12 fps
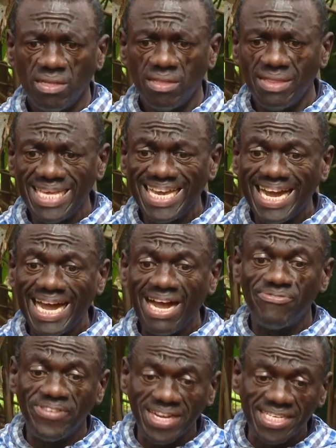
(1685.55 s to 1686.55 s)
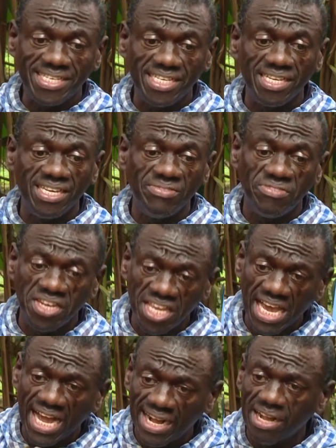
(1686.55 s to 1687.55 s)
they are affecting even
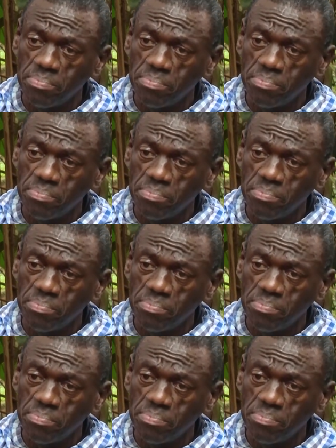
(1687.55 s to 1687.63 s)
younger